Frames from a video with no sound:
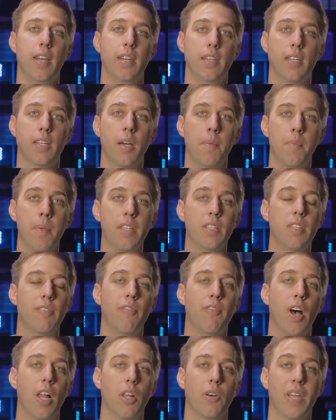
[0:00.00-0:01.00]
and commit to
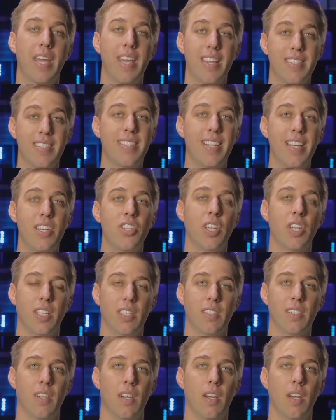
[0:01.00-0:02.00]
follow his teachings.